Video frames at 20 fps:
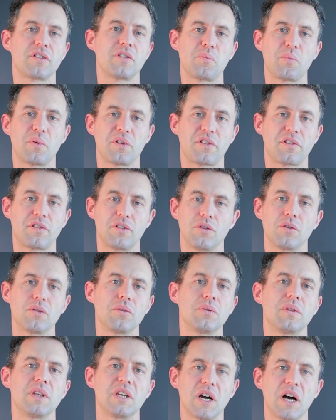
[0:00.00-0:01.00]
to
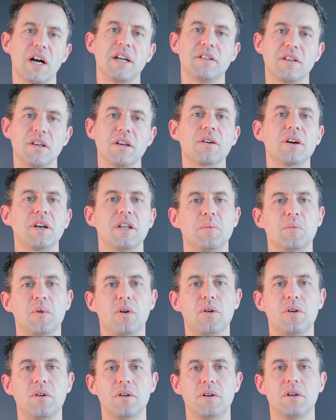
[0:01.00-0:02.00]
pursue the idea
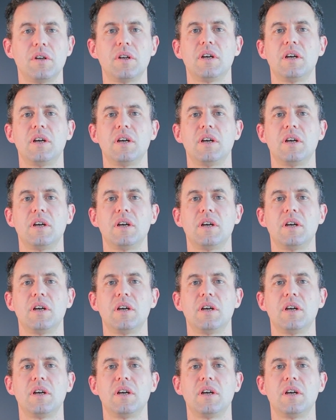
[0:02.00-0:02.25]
anymore.